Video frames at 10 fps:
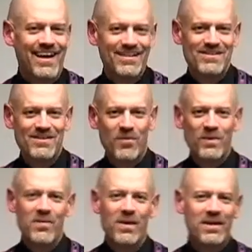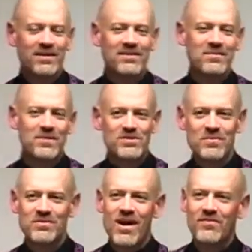And so we went into the
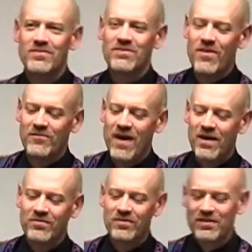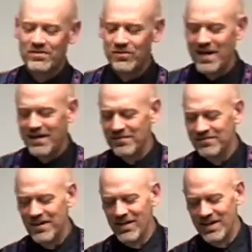bishop's office, all five of us, and we had a
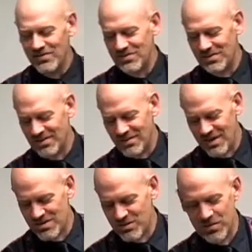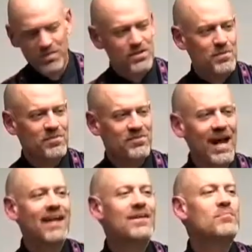very interesting discussion with Bishop
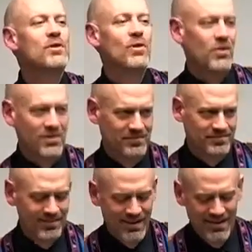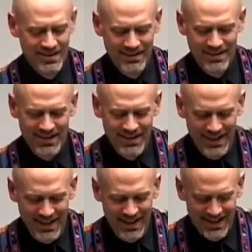Stanley Buell.
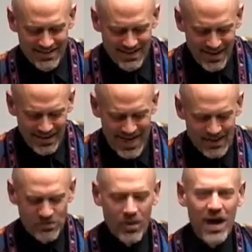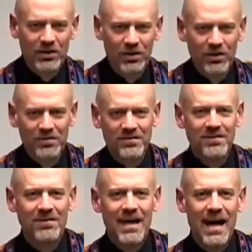And uh, that's where I
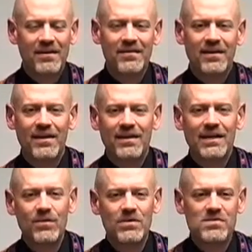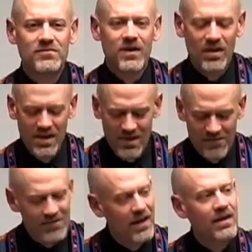learned that uh, he was very
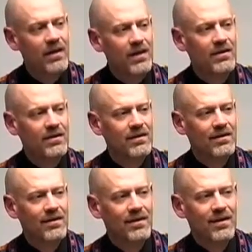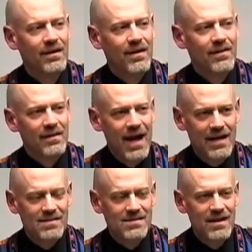offended that
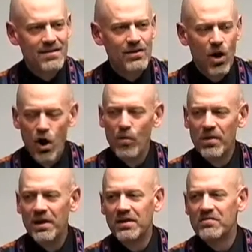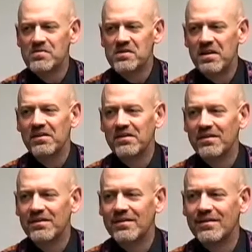I had said that all men have sinned.